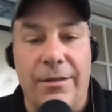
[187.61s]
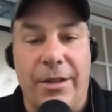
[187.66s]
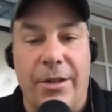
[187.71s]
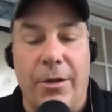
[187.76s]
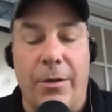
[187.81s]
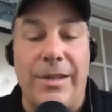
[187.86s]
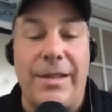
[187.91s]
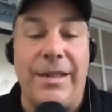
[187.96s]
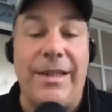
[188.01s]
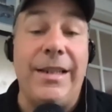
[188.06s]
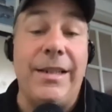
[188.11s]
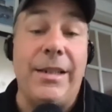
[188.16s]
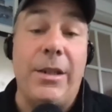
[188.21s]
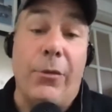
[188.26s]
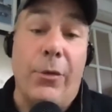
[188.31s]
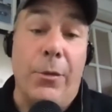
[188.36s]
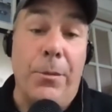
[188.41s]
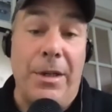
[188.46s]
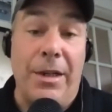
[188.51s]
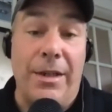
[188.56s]
It's easy
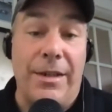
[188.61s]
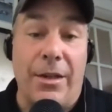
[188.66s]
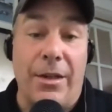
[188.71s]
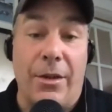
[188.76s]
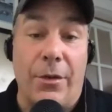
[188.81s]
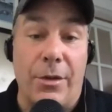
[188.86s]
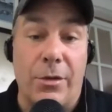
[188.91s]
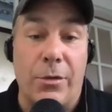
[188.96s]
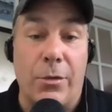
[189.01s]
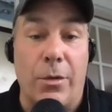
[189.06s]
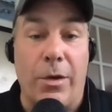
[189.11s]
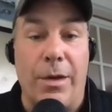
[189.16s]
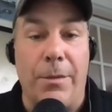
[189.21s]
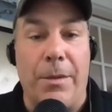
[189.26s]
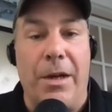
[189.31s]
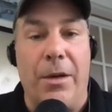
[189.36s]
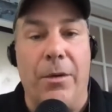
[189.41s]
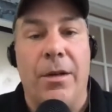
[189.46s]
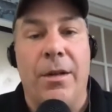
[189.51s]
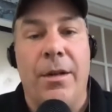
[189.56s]
for me to tell the story
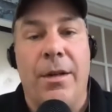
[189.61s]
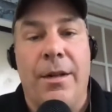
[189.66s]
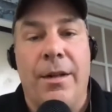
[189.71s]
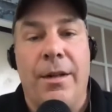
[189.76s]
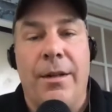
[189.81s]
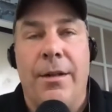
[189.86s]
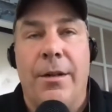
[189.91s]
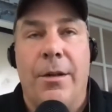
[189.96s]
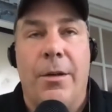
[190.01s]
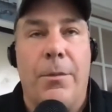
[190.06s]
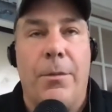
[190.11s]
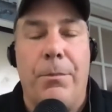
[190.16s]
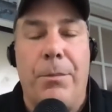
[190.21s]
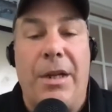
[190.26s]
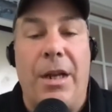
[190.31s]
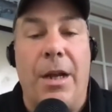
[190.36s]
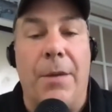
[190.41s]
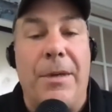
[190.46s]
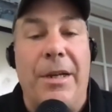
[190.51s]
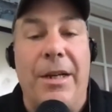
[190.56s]
about
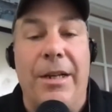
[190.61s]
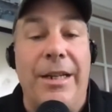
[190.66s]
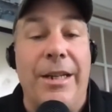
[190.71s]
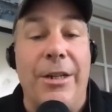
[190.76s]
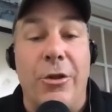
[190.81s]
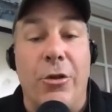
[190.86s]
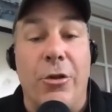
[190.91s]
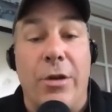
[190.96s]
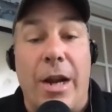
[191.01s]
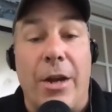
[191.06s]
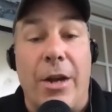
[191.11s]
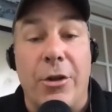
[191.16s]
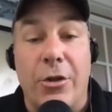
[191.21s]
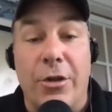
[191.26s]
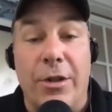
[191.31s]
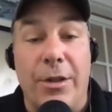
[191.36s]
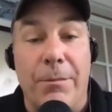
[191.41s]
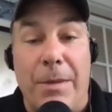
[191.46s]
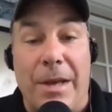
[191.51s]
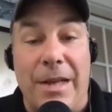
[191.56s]
becoming an
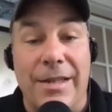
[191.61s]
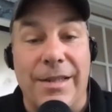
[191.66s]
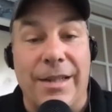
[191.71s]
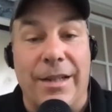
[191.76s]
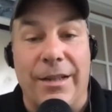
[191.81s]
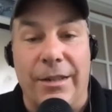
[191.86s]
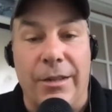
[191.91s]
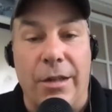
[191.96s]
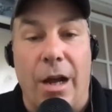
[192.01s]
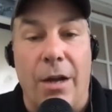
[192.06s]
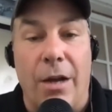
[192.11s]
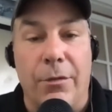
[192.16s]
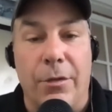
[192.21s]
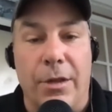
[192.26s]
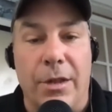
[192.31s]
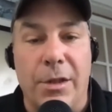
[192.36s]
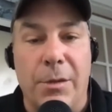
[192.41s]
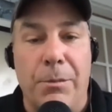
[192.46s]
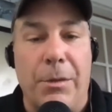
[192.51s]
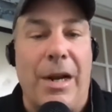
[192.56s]
internationally best-selling
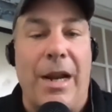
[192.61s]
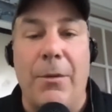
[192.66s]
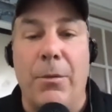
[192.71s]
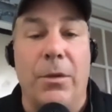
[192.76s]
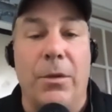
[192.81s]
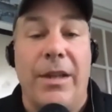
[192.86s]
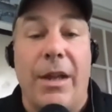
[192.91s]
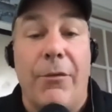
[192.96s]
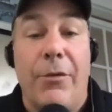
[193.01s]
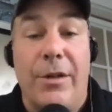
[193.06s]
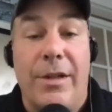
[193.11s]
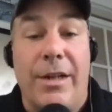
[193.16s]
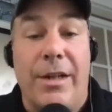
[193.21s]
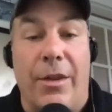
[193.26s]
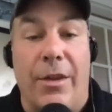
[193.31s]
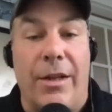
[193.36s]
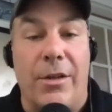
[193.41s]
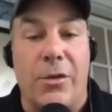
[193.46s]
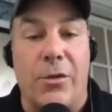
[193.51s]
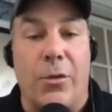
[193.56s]
novelist, but I will never tell
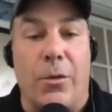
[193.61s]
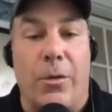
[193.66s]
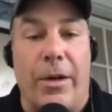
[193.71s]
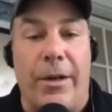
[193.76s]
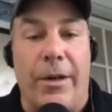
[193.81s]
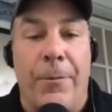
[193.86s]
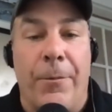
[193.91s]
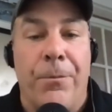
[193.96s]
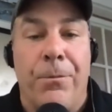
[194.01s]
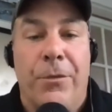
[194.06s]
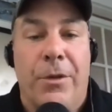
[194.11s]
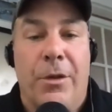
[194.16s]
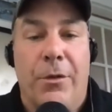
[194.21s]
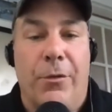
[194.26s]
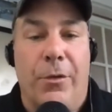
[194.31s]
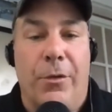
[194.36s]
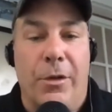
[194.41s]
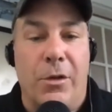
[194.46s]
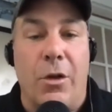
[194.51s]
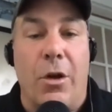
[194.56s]
that story
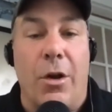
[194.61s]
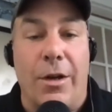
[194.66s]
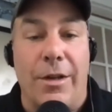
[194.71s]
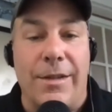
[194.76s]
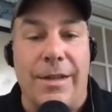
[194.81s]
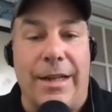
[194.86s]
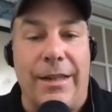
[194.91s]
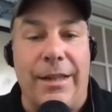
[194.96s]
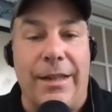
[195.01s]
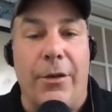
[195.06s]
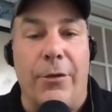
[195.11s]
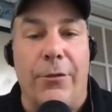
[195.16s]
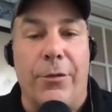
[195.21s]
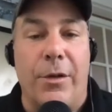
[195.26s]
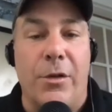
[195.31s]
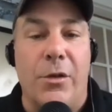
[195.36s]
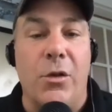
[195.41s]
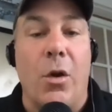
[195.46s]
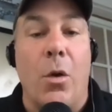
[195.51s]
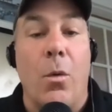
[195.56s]
for as long as I live,
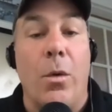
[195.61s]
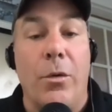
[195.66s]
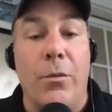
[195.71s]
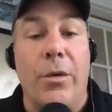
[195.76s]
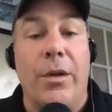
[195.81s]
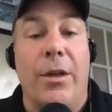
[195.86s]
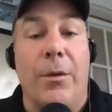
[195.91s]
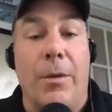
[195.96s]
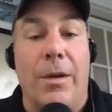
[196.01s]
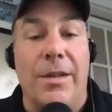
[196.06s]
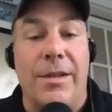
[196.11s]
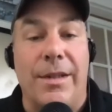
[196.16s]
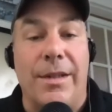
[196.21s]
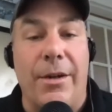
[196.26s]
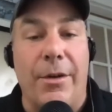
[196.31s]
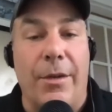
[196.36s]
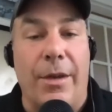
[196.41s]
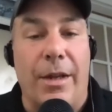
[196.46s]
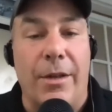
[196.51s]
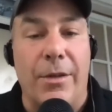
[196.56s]
because no one really wants to
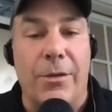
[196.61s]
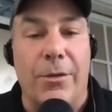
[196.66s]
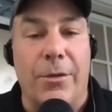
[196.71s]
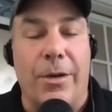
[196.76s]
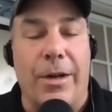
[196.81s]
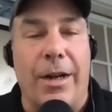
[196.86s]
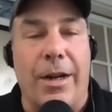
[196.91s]
hear that story.